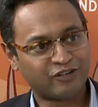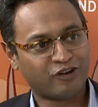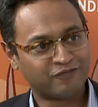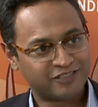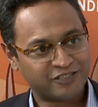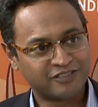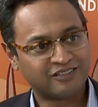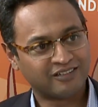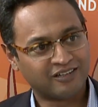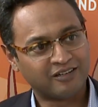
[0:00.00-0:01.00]

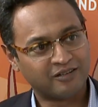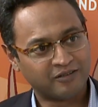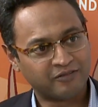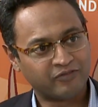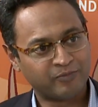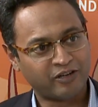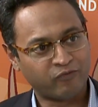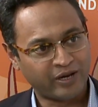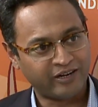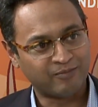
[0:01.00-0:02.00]
conversation women are
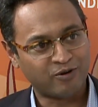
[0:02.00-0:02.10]
worried about.